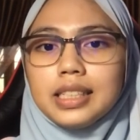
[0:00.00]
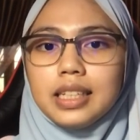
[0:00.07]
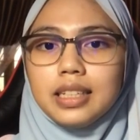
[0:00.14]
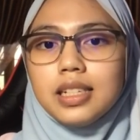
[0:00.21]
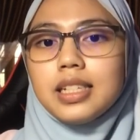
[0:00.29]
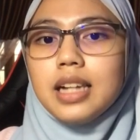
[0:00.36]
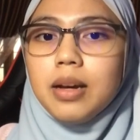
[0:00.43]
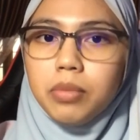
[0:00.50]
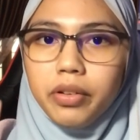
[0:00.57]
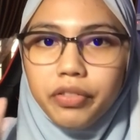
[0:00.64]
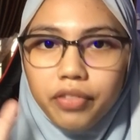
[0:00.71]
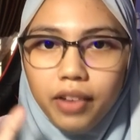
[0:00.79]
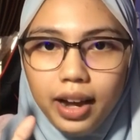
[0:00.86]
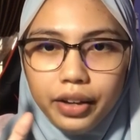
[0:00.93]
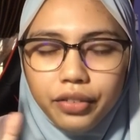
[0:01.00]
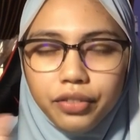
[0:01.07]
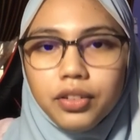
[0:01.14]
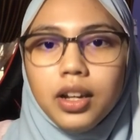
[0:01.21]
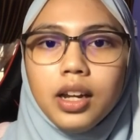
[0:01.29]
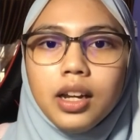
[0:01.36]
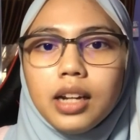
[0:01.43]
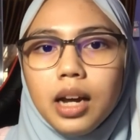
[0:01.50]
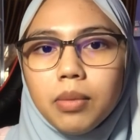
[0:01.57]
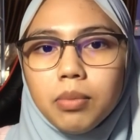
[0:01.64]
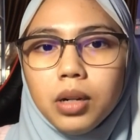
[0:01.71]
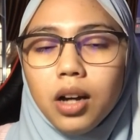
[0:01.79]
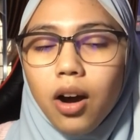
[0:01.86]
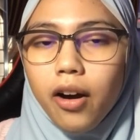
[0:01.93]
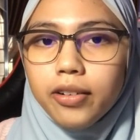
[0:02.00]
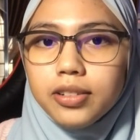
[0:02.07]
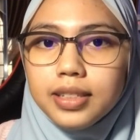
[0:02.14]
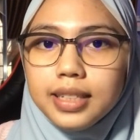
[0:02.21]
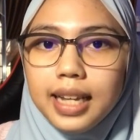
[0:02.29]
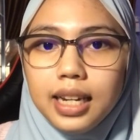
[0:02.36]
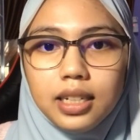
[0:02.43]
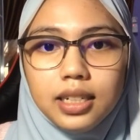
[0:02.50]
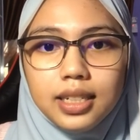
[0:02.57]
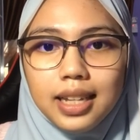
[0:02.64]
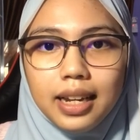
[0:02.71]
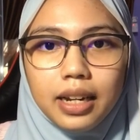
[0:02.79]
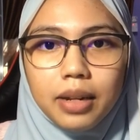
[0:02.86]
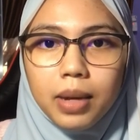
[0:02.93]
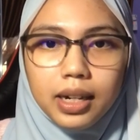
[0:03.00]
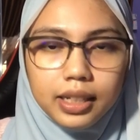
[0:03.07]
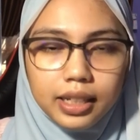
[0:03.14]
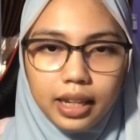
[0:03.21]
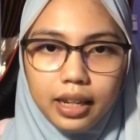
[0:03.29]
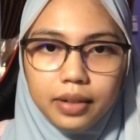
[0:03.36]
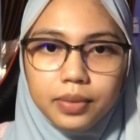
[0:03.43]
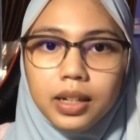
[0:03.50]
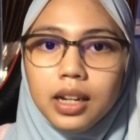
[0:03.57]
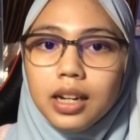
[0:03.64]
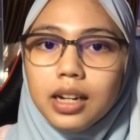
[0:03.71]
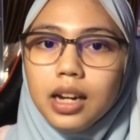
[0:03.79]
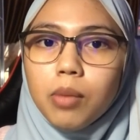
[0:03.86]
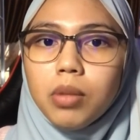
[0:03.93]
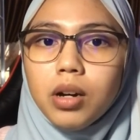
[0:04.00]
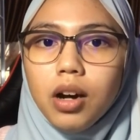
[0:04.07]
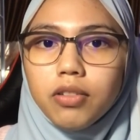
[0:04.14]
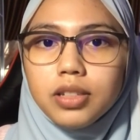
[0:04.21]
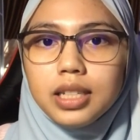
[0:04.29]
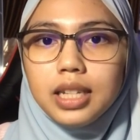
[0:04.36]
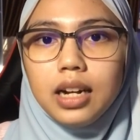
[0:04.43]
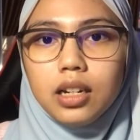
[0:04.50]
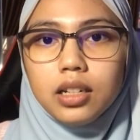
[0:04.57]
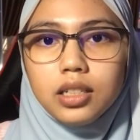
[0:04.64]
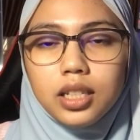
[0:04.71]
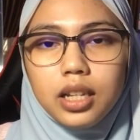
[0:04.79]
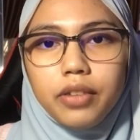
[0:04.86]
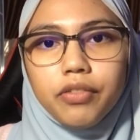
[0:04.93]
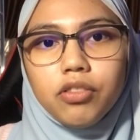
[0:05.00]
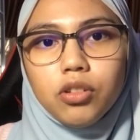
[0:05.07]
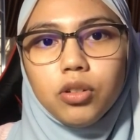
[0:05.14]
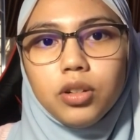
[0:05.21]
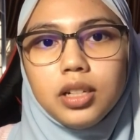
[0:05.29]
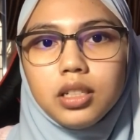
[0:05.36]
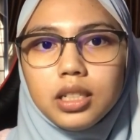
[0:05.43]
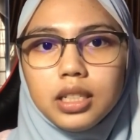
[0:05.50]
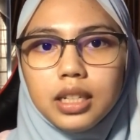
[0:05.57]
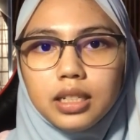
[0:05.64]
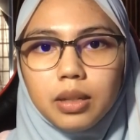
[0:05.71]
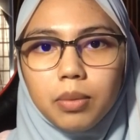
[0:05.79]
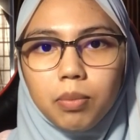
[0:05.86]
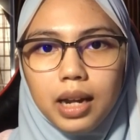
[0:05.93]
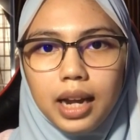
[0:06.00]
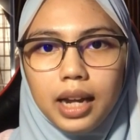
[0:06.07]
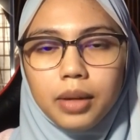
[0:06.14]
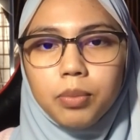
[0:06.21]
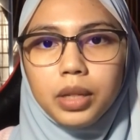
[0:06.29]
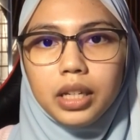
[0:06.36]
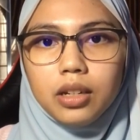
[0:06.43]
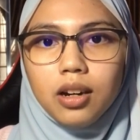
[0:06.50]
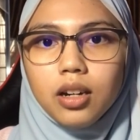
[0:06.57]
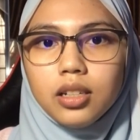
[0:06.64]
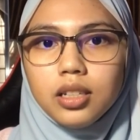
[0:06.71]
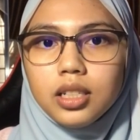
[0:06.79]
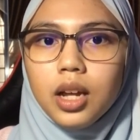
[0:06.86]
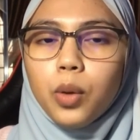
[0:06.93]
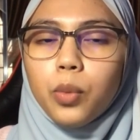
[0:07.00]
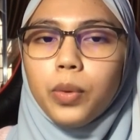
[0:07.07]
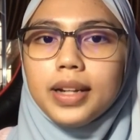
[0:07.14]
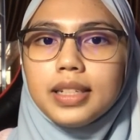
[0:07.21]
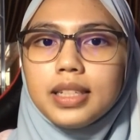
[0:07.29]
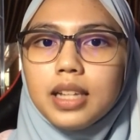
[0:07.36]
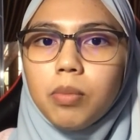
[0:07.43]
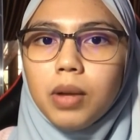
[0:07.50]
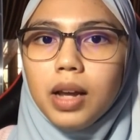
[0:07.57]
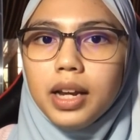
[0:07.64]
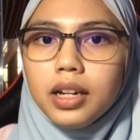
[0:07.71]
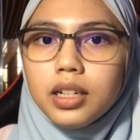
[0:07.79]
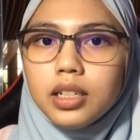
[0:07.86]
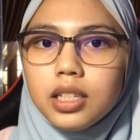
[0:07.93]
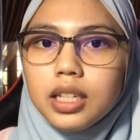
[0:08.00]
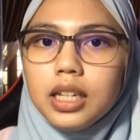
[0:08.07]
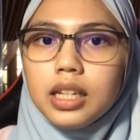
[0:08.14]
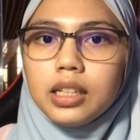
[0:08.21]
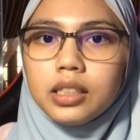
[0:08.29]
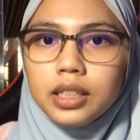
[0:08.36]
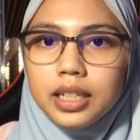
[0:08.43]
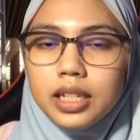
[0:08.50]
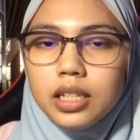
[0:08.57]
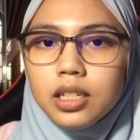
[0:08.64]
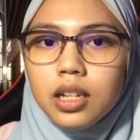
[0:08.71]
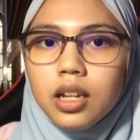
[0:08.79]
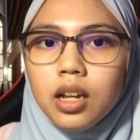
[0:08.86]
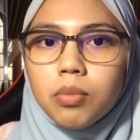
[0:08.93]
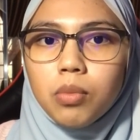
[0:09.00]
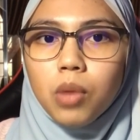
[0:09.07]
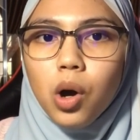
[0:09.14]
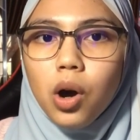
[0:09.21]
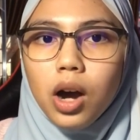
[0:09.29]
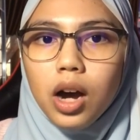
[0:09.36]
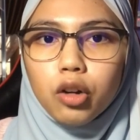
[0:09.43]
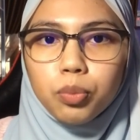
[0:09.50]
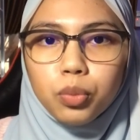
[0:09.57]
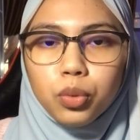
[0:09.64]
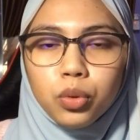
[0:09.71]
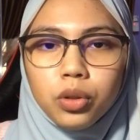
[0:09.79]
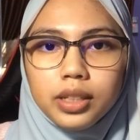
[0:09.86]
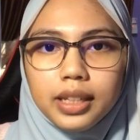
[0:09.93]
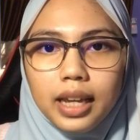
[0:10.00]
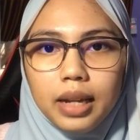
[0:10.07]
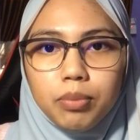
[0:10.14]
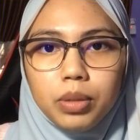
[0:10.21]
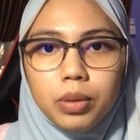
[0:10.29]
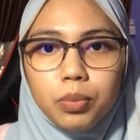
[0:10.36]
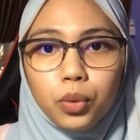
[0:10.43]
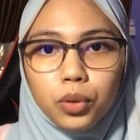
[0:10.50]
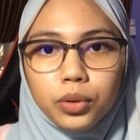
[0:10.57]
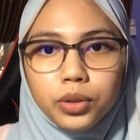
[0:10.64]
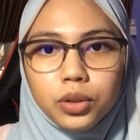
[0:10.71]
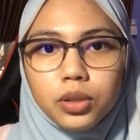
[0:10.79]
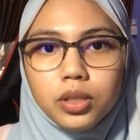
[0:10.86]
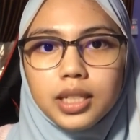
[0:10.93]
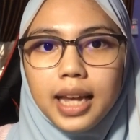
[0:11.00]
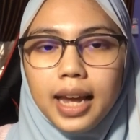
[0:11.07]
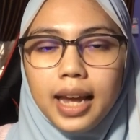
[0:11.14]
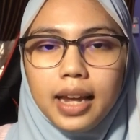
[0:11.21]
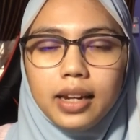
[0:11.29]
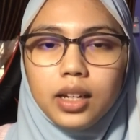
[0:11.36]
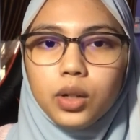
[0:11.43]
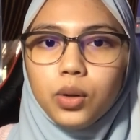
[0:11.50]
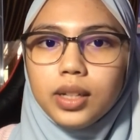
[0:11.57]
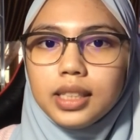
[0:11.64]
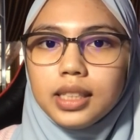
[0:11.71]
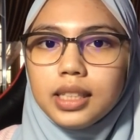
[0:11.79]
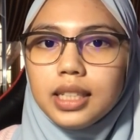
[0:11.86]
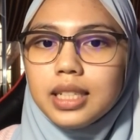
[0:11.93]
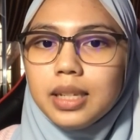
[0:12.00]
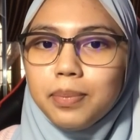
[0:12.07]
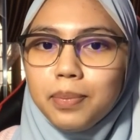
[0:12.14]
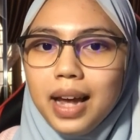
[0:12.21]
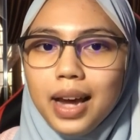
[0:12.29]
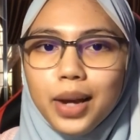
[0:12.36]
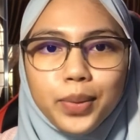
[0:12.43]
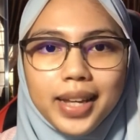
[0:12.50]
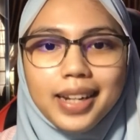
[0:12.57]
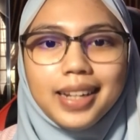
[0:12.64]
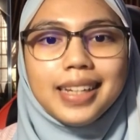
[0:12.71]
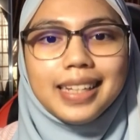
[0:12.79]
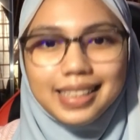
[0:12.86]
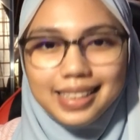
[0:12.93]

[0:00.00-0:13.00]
Factors number 5. Number of sellers in the market. Number of sellers influence the supply because when suppliers increase, more output can be produced and the quantity supply will